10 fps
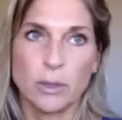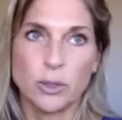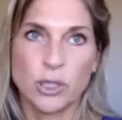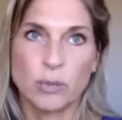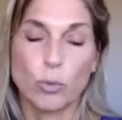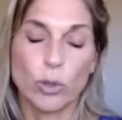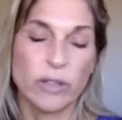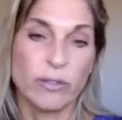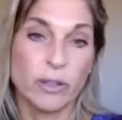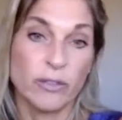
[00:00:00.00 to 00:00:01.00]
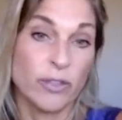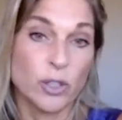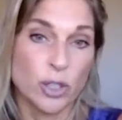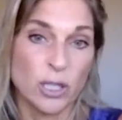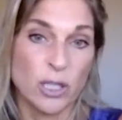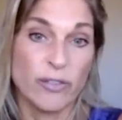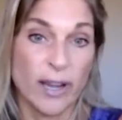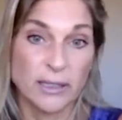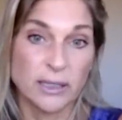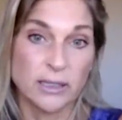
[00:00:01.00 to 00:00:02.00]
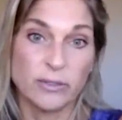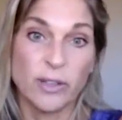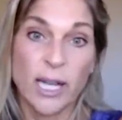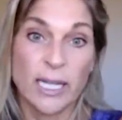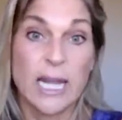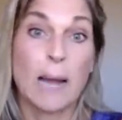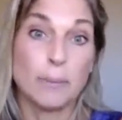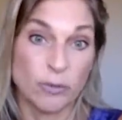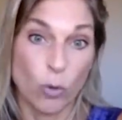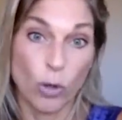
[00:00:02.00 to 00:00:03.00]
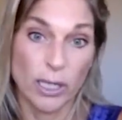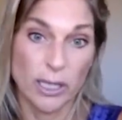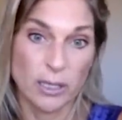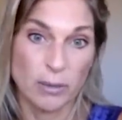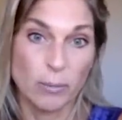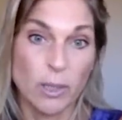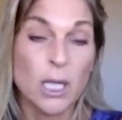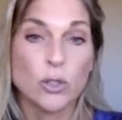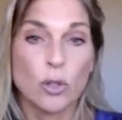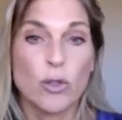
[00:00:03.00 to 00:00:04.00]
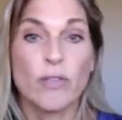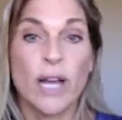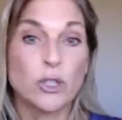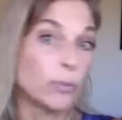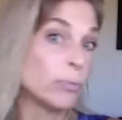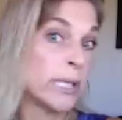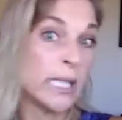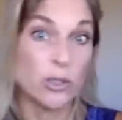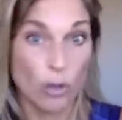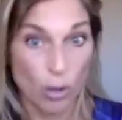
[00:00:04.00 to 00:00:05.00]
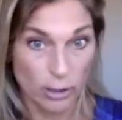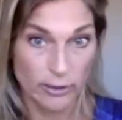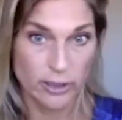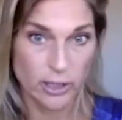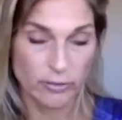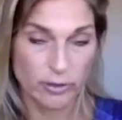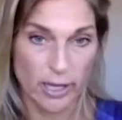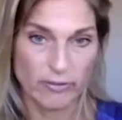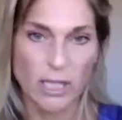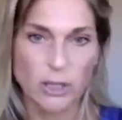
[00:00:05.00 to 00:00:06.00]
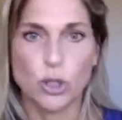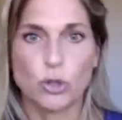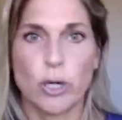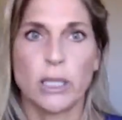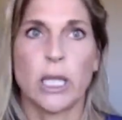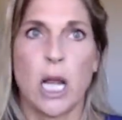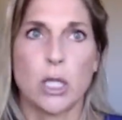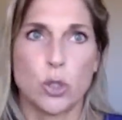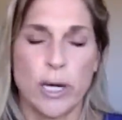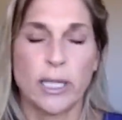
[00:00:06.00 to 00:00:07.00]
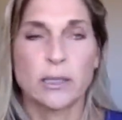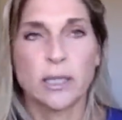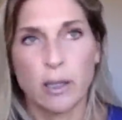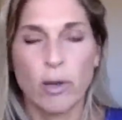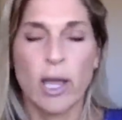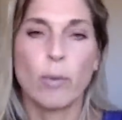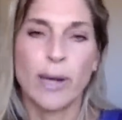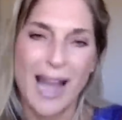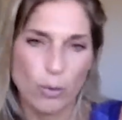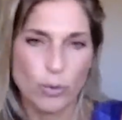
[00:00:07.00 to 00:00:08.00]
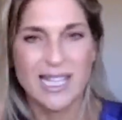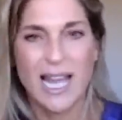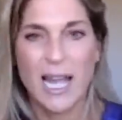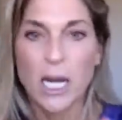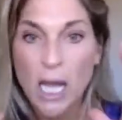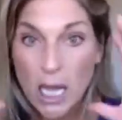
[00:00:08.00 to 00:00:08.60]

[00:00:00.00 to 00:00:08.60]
just more e- efficient effective adaptive organism mm. so that mm. that should bleed into all areas of your life not just train like i train it's like okay but how is that